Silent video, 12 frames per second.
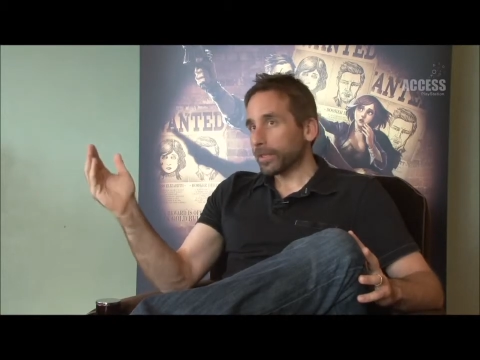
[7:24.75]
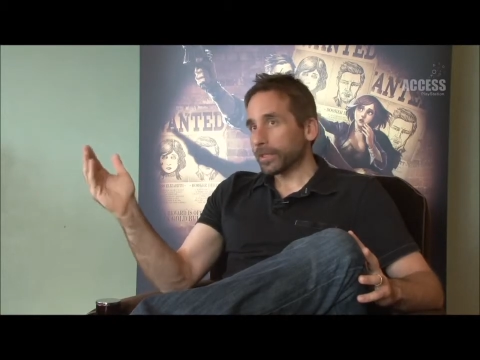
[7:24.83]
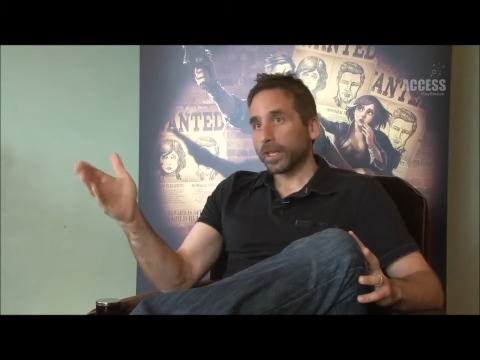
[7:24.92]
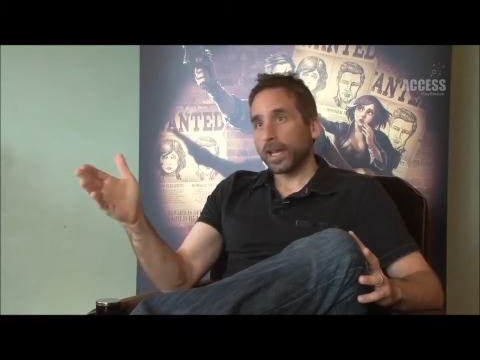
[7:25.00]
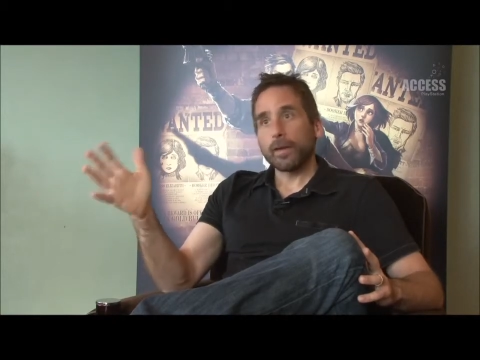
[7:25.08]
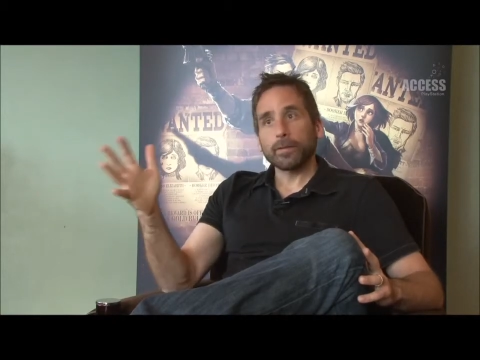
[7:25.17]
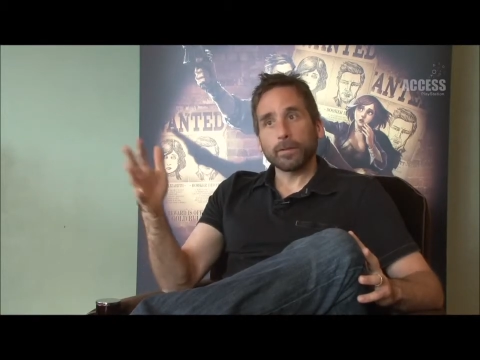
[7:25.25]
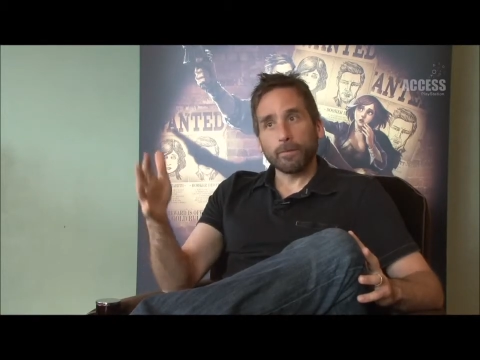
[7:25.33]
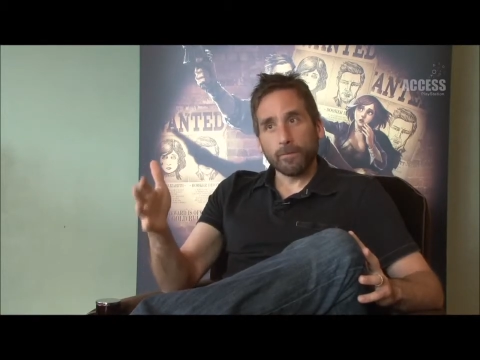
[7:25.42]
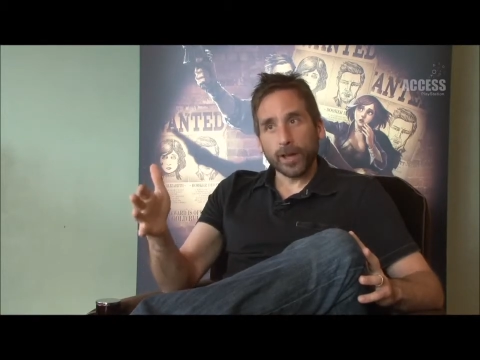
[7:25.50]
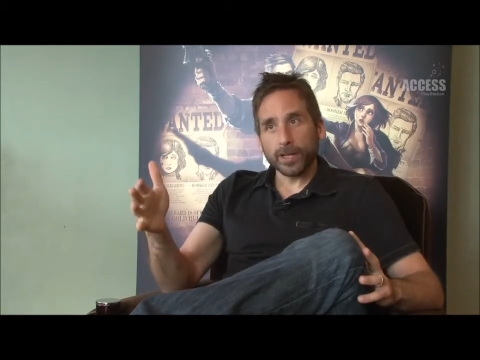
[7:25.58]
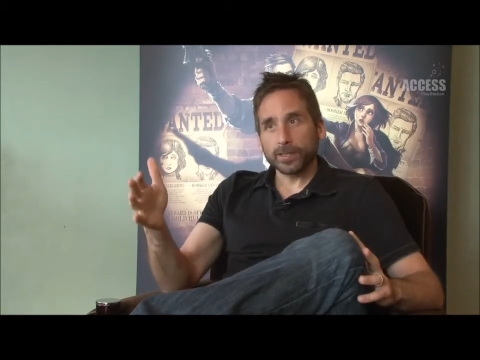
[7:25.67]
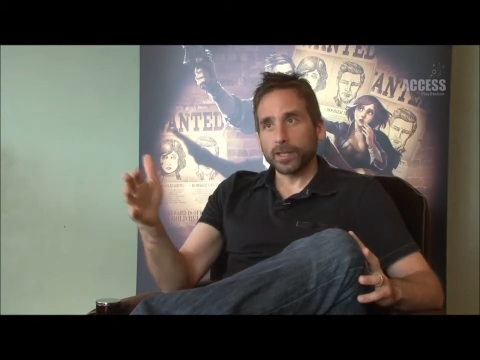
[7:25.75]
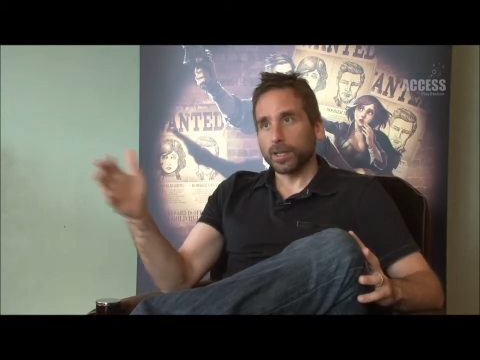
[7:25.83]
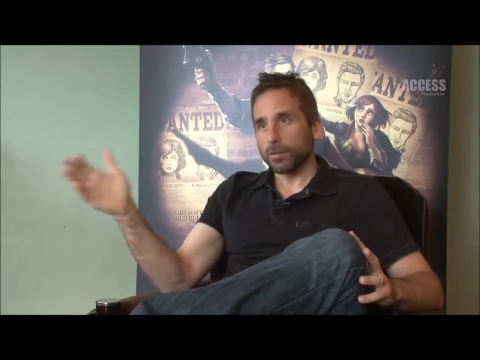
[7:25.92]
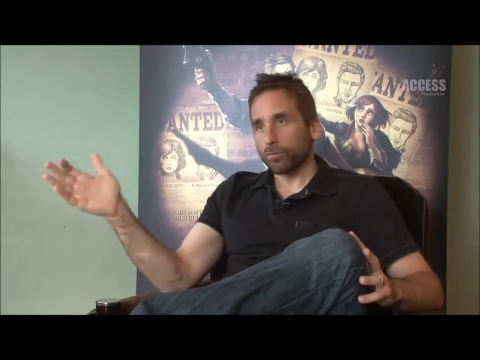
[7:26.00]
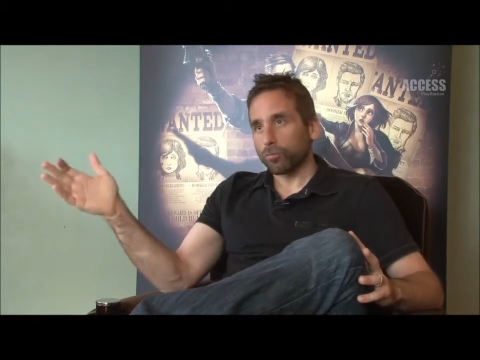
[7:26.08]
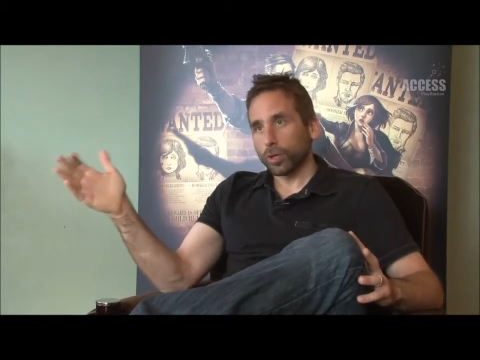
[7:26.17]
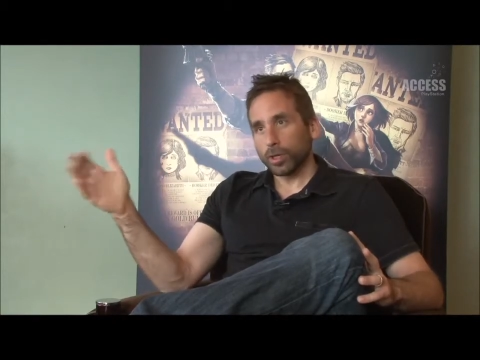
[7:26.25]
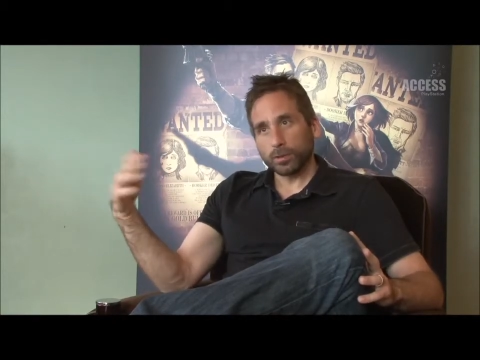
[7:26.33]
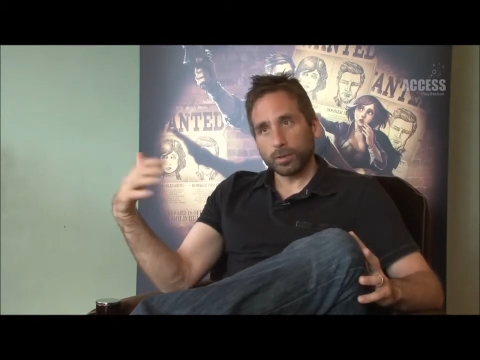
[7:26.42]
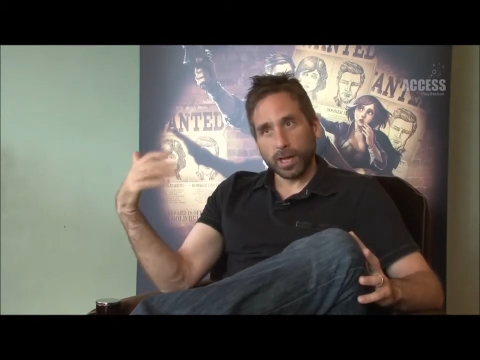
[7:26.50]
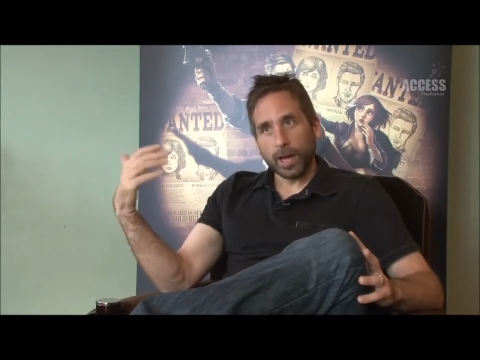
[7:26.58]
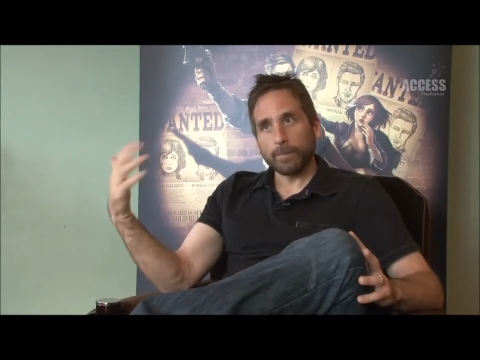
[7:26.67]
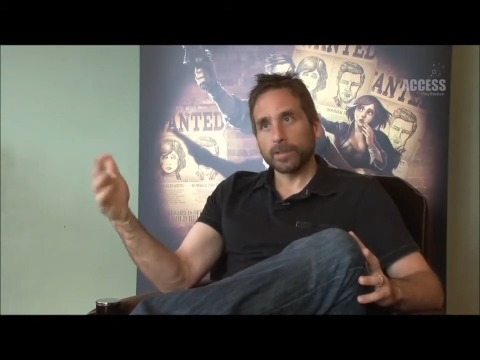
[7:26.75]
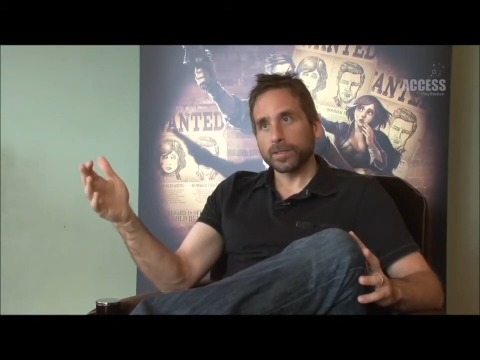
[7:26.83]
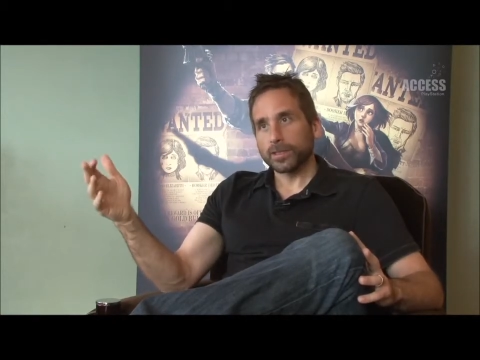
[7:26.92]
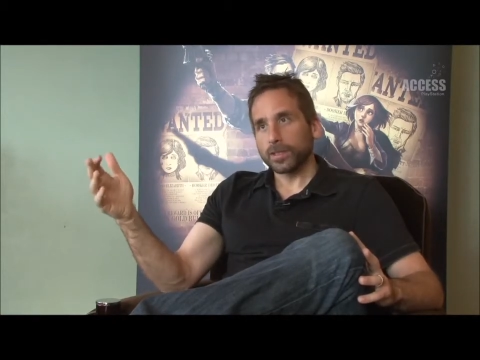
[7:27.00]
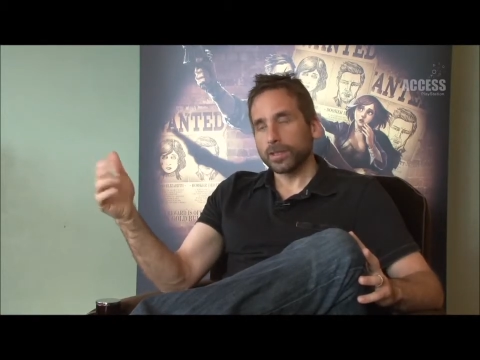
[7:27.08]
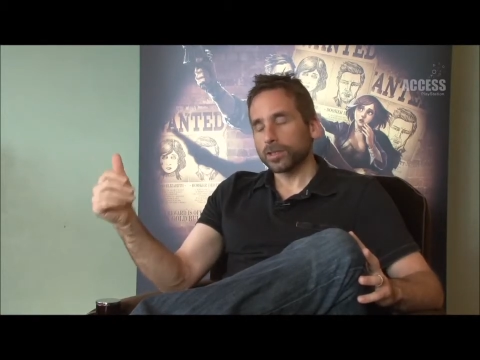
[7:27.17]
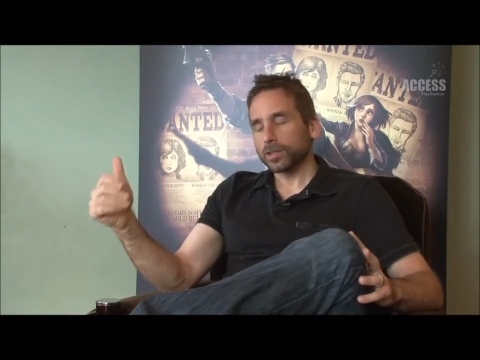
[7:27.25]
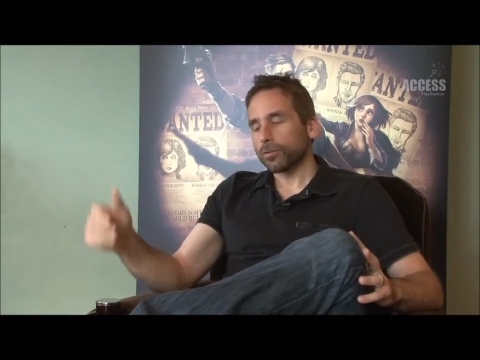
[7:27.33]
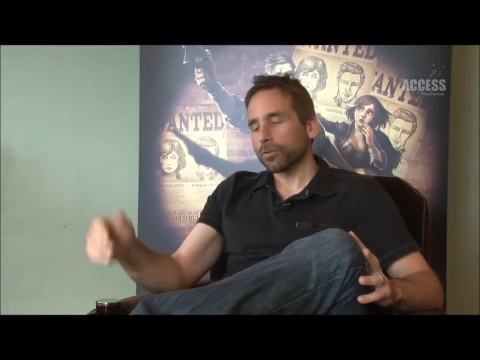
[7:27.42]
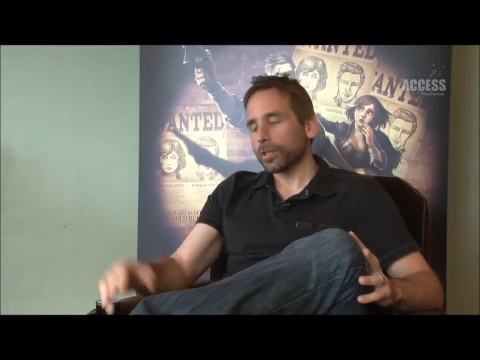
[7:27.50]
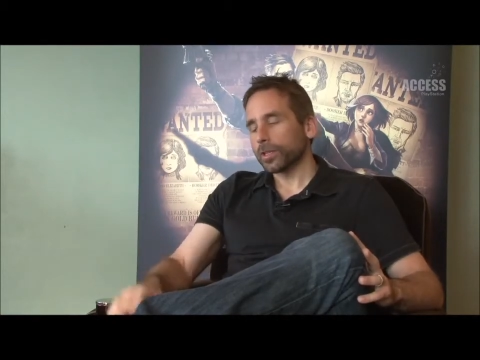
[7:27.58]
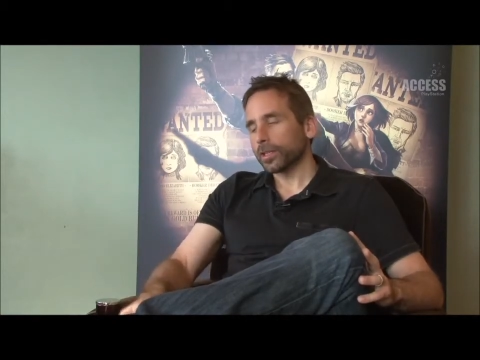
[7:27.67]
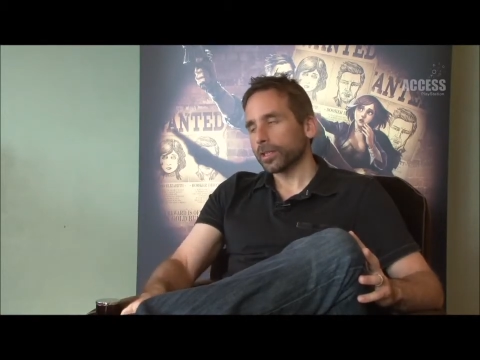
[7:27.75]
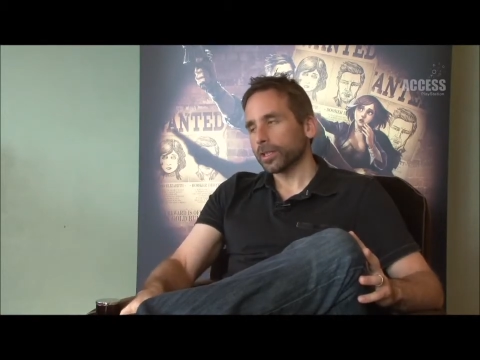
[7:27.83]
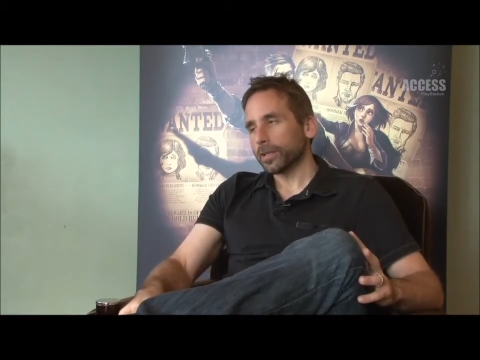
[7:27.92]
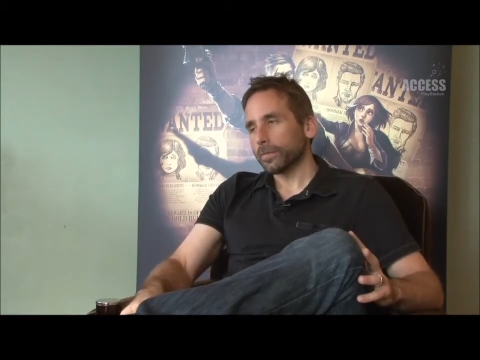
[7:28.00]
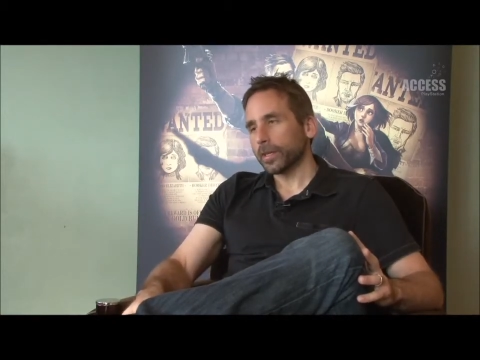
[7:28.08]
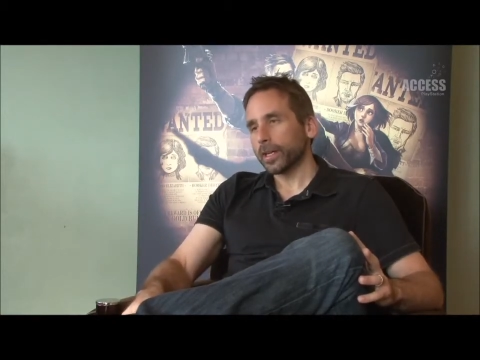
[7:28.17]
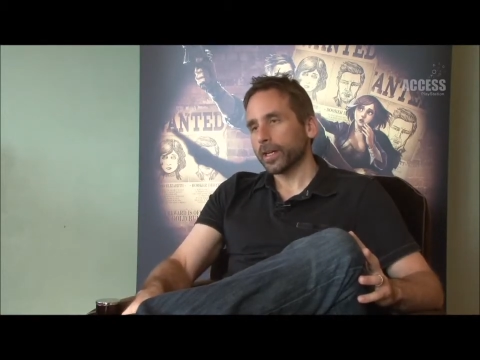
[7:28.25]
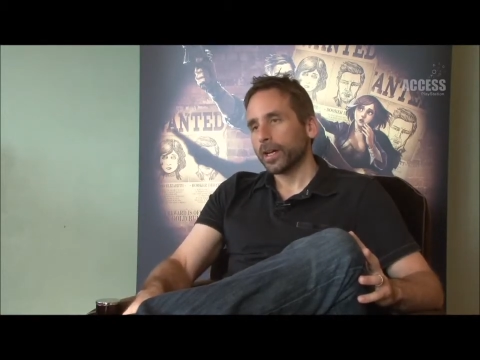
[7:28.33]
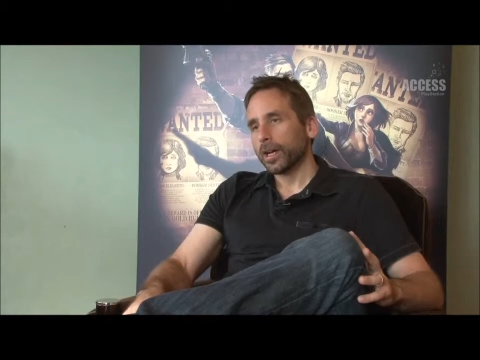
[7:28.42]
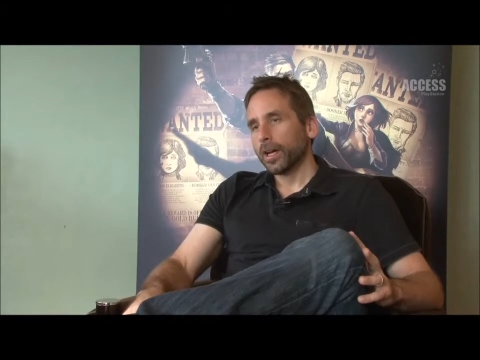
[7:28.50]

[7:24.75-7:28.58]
That's going to have an effect on what happens in his story in Columbia.